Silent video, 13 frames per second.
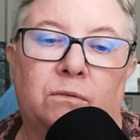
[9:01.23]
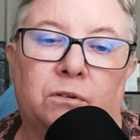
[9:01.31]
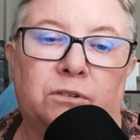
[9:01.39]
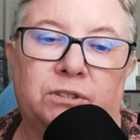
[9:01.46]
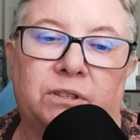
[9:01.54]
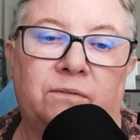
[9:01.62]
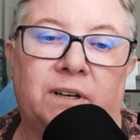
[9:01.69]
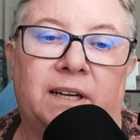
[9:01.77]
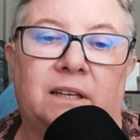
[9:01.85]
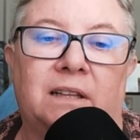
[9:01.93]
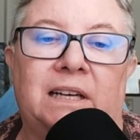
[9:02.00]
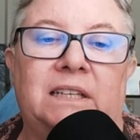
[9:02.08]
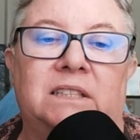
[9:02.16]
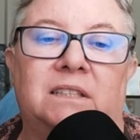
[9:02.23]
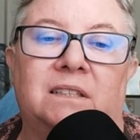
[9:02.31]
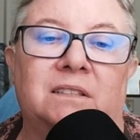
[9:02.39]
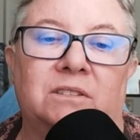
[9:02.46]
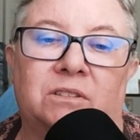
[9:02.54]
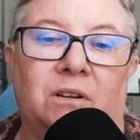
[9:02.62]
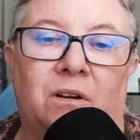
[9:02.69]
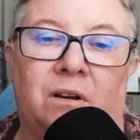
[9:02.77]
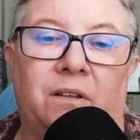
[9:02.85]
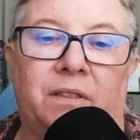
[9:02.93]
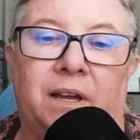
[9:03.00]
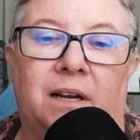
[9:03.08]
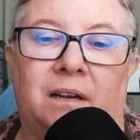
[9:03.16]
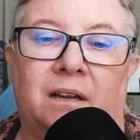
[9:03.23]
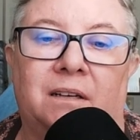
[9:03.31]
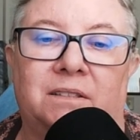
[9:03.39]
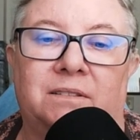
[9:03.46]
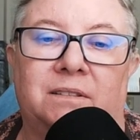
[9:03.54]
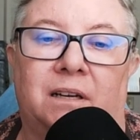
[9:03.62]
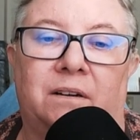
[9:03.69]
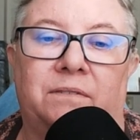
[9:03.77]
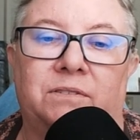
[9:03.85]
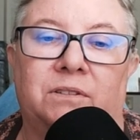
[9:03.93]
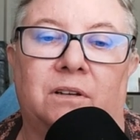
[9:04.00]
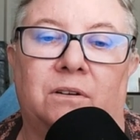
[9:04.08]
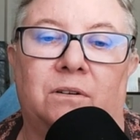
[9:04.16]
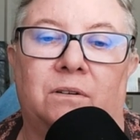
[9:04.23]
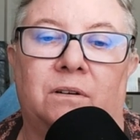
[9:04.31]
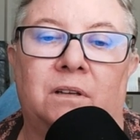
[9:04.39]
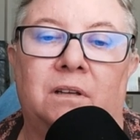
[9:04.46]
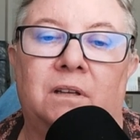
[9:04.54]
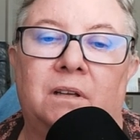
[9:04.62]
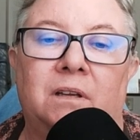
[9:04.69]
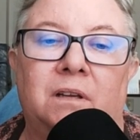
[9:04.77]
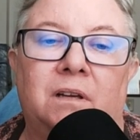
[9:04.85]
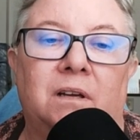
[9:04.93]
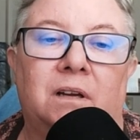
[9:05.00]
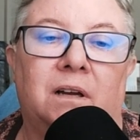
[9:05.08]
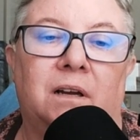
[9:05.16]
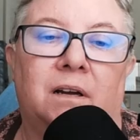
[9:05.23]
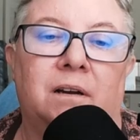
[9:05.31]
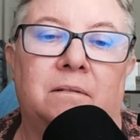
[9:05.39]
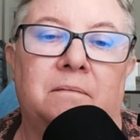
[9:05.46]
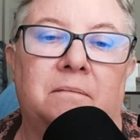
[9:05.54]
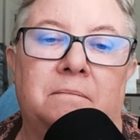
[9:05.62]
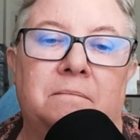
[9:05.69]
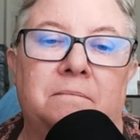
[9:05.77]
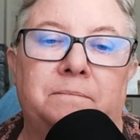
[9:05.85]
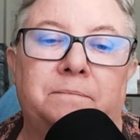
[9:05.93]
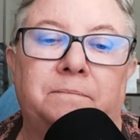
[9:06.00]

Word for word: rules and regulations, all that kind of stuff. So, um,